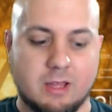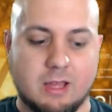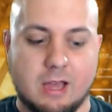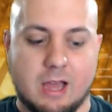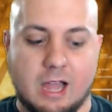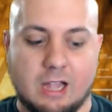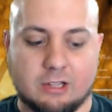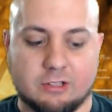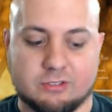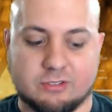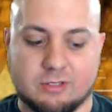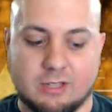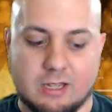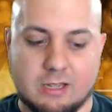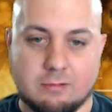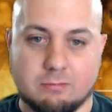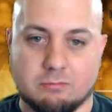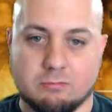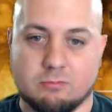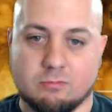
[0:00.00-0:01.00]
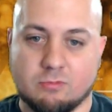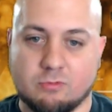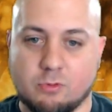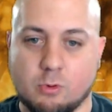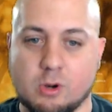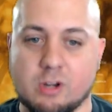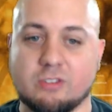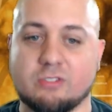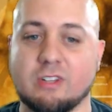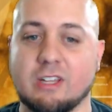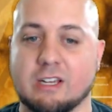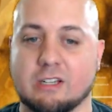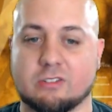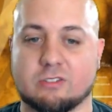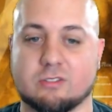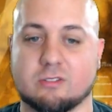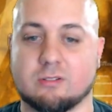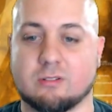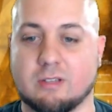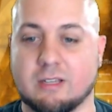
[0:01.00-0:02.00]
I could say 46,